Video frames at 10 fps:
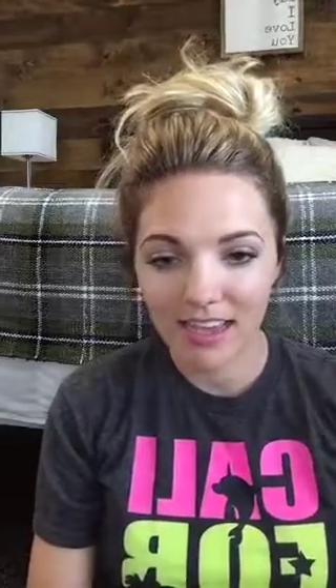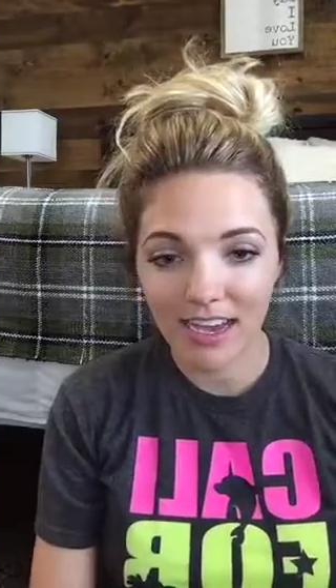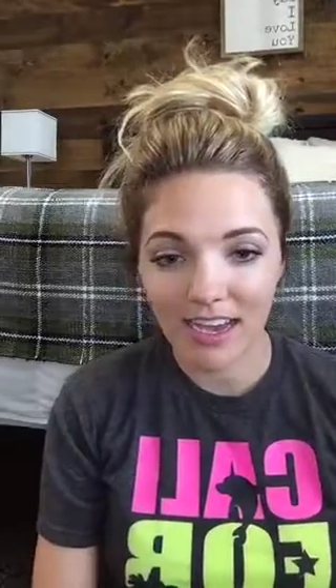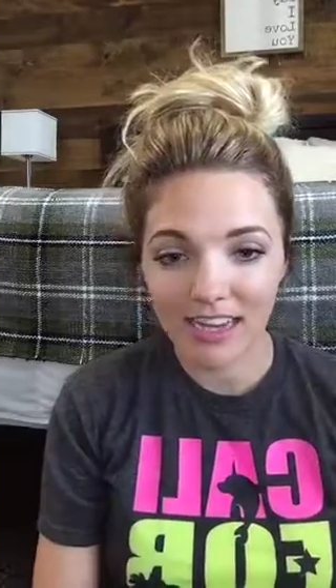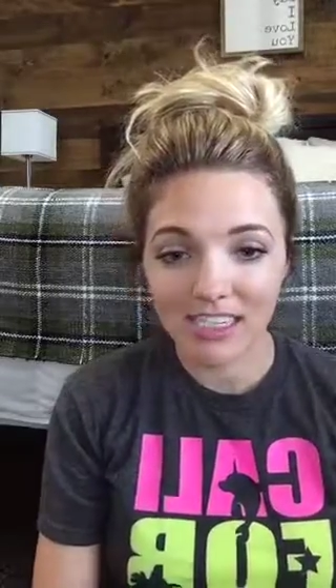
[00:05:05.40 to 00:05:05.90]

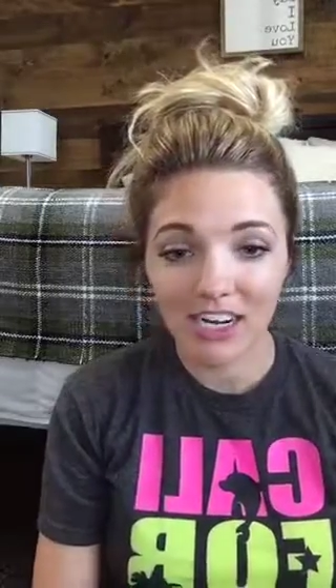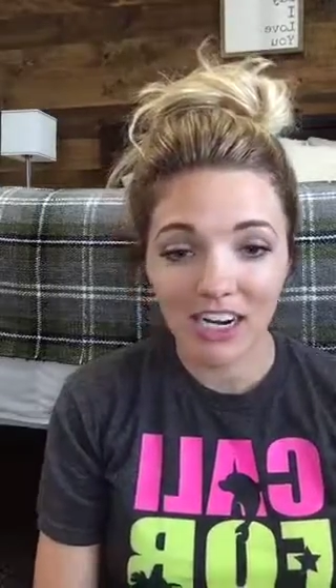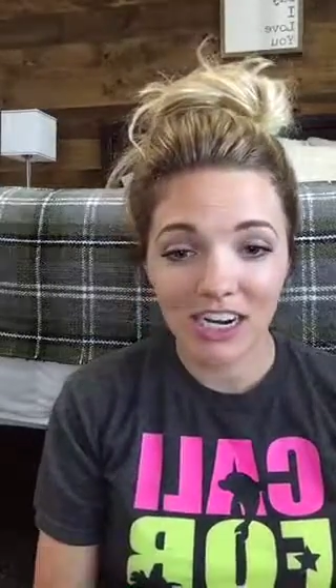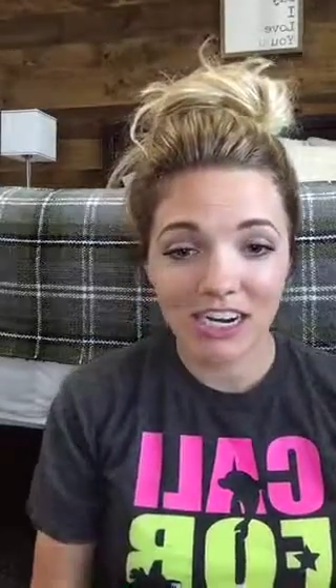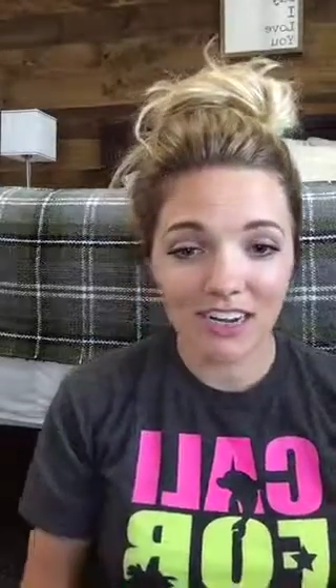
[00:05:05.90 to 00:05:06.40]
Yeah,
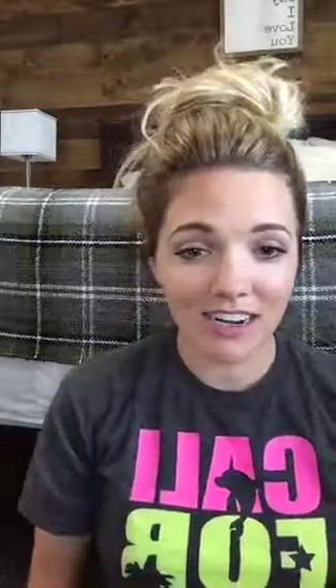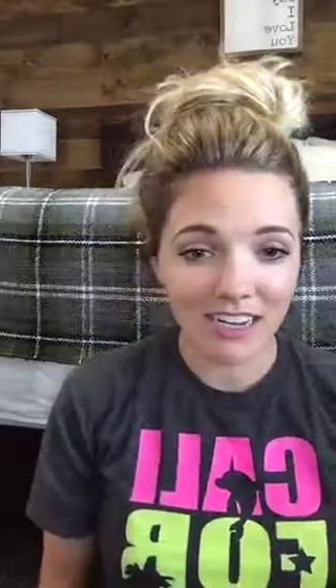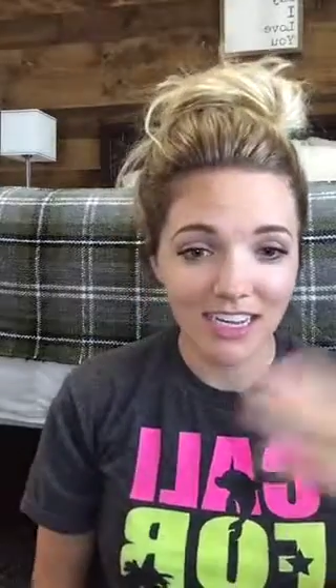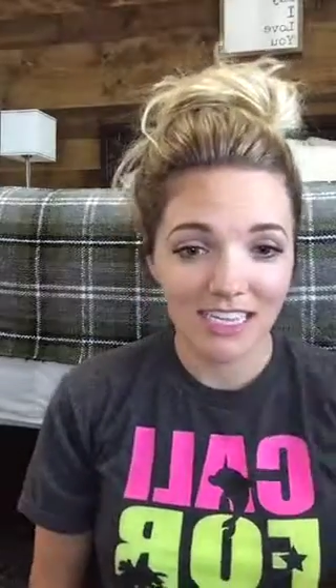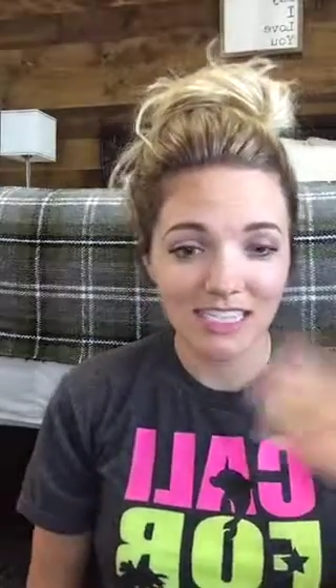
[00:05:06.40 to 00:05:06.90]
try your
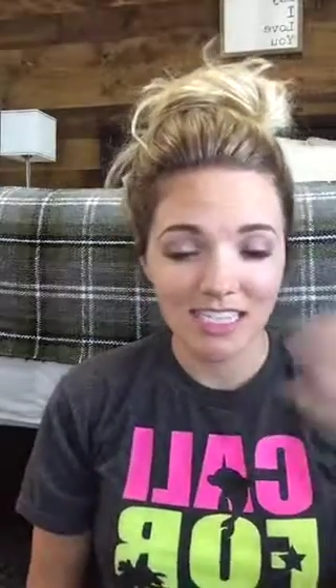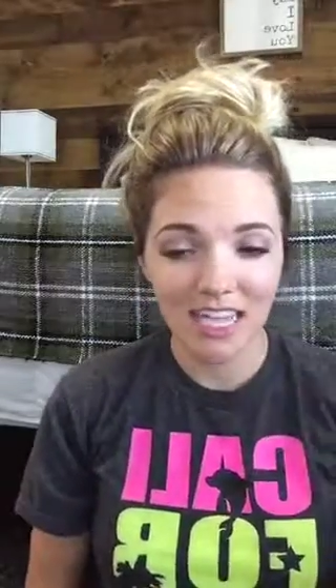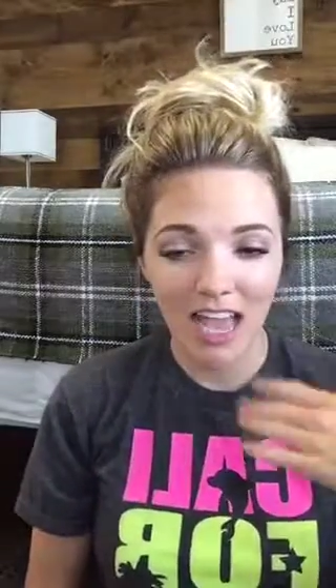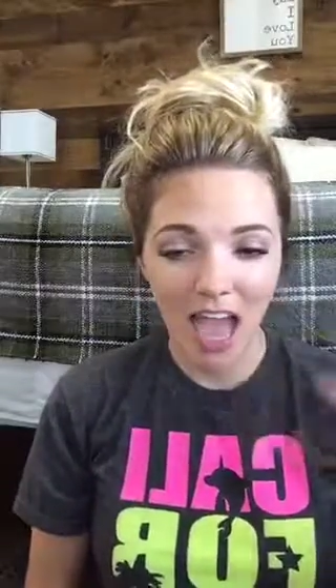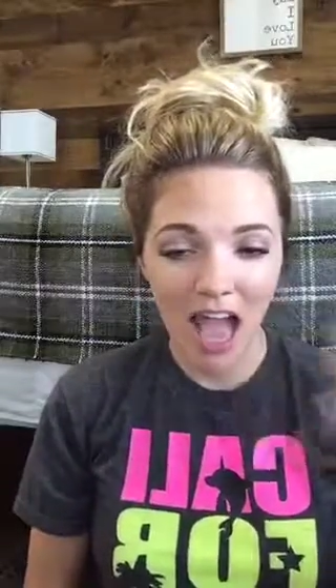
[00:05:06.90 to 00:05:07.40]
goddess.
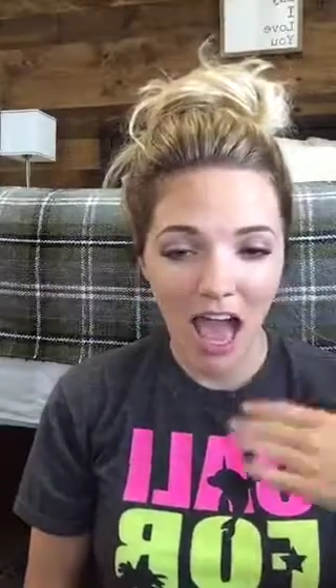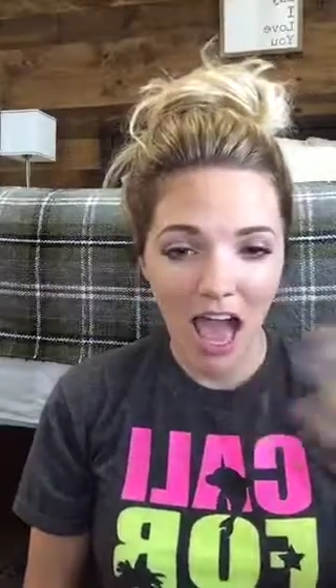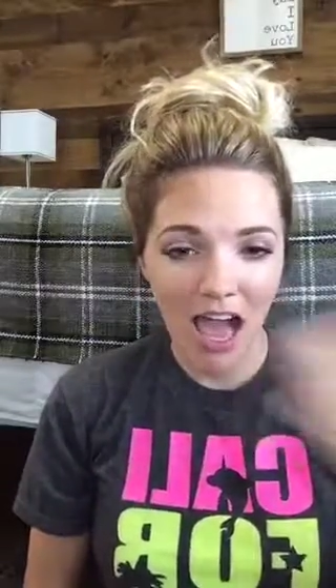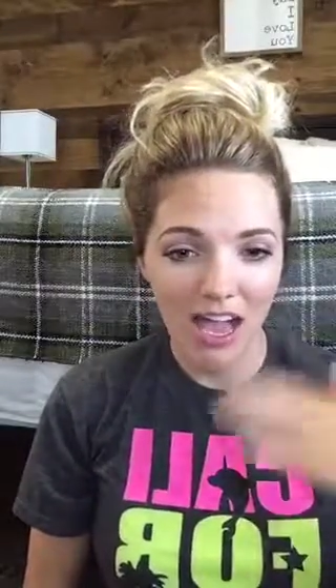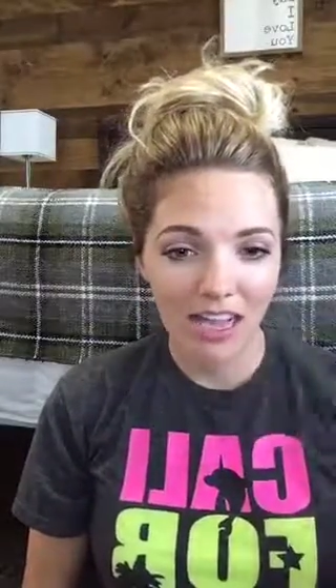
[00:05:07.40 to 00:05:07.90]

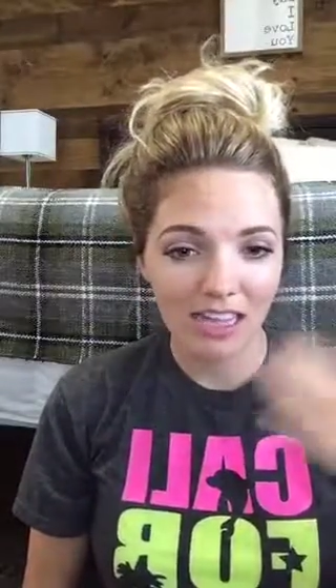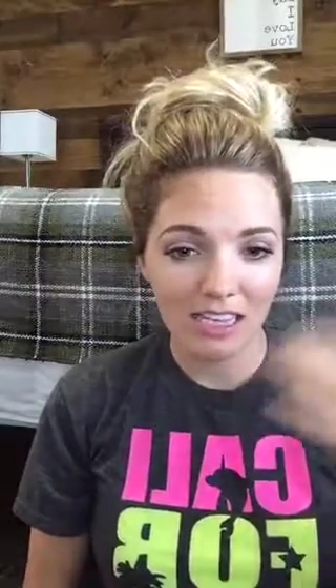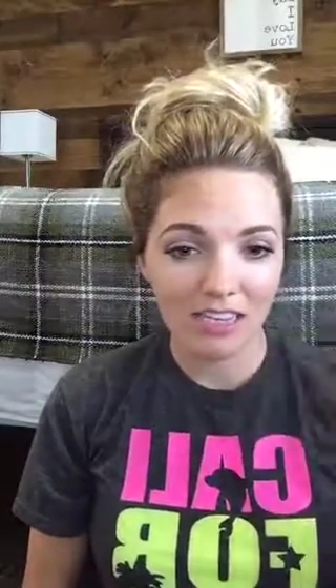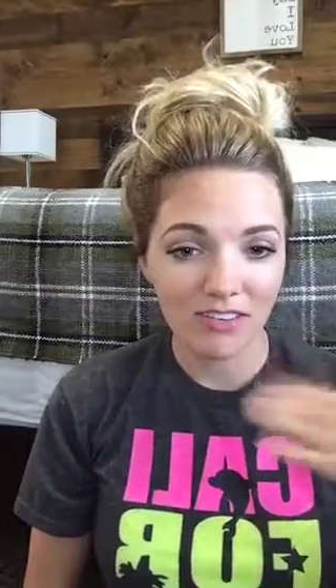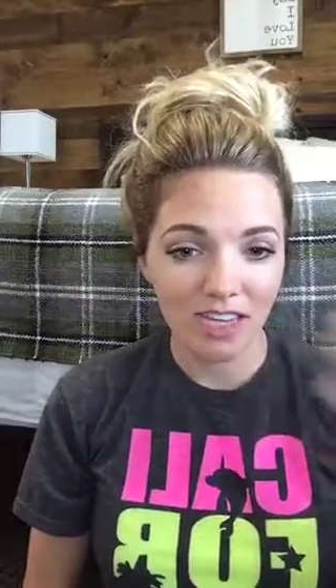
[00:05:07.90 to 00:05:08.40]
I
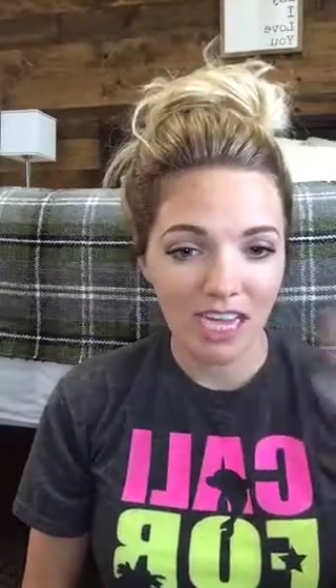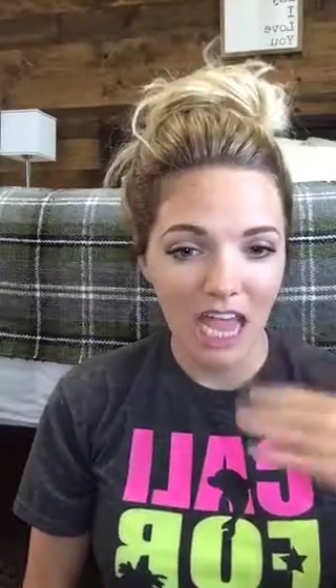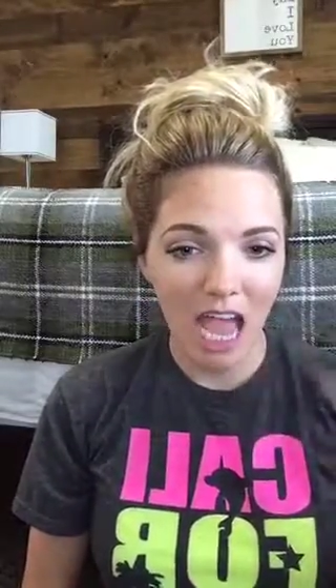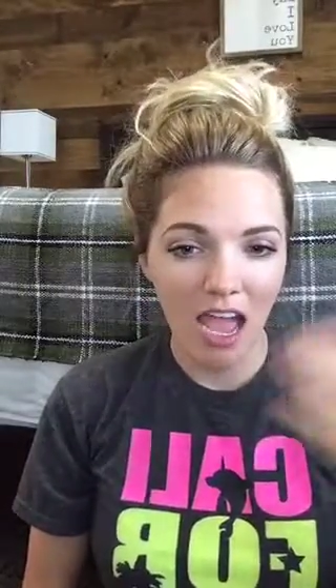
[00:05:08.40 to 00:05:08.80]
love it.